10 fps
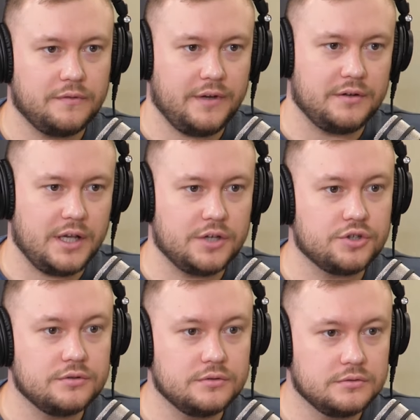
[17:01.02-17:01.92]
a
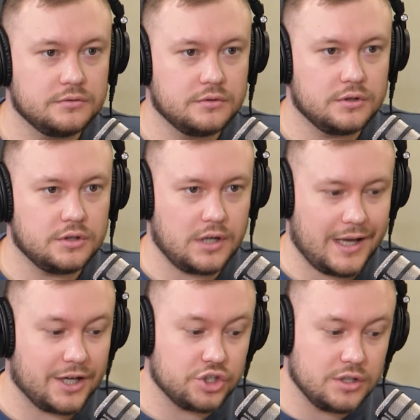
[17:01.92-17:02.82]
foundation. So
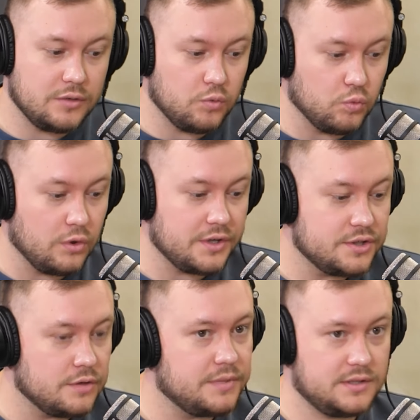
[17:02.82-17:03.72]
to actually, what
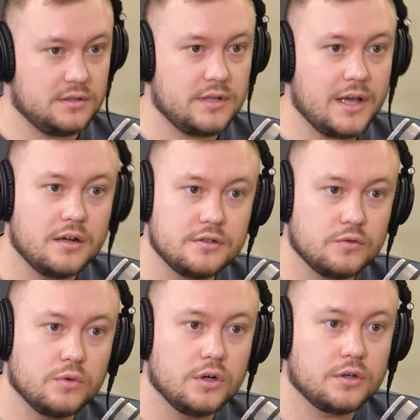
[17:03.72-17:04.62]
is your business? How does
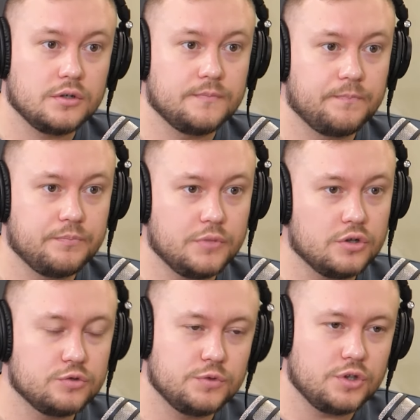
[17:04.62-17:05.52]
it work?
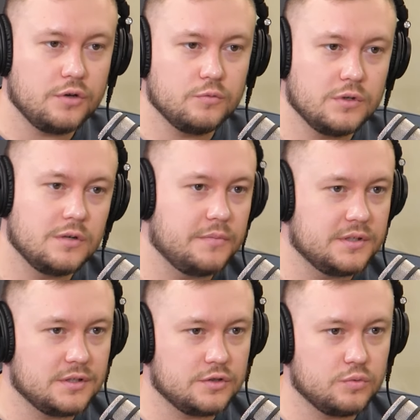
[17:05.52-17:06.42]
Because we don't want a
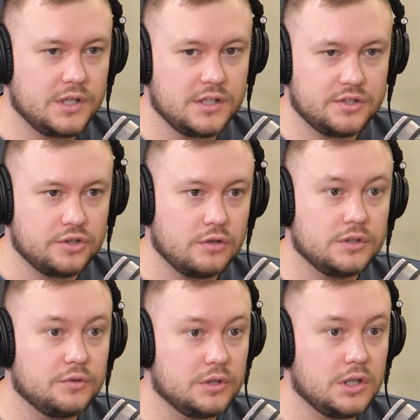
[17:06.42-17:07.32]
business where it's
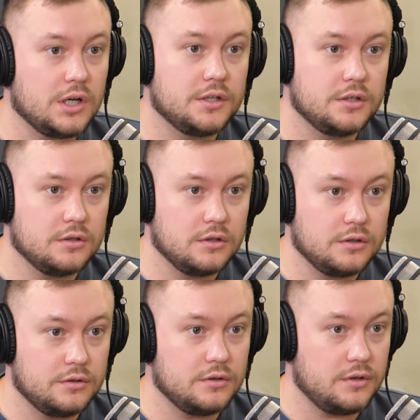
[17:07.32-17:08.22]
solely reliant
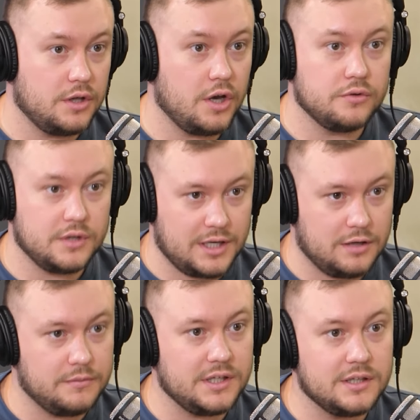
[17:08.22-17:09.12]
on the owner
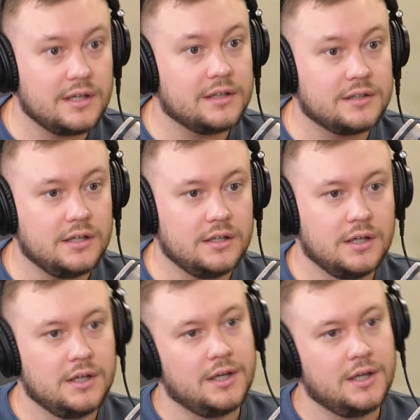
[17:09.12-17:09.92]
coming in that day,